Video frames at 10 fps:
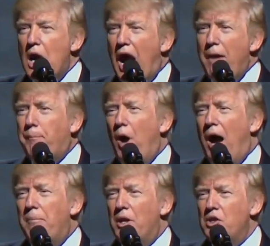I
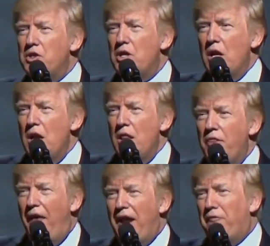promised
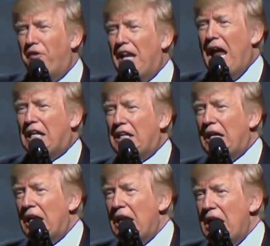that if
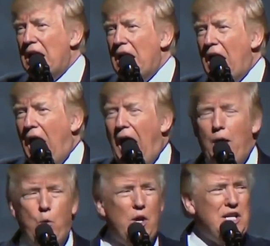elected,
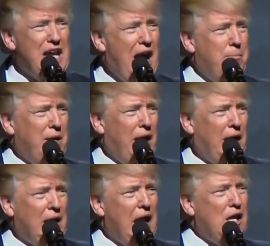I would
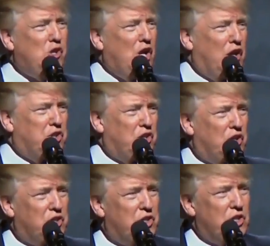nominate a
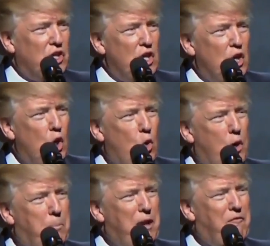justice who
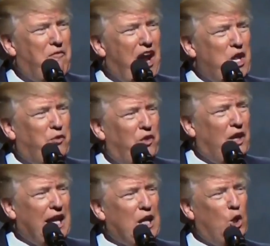would be
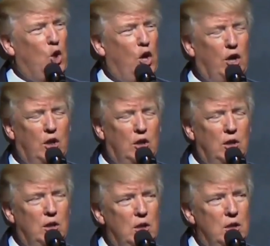faithful and
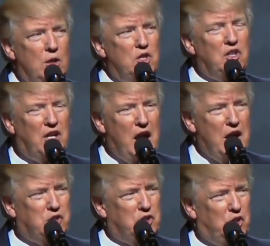loyal to the
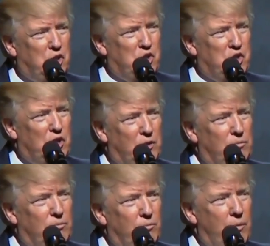Constitution.
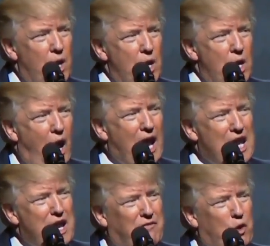I
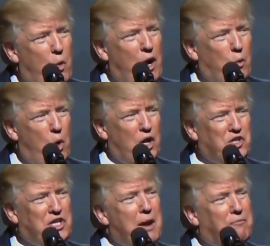even went
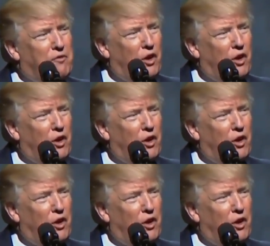one step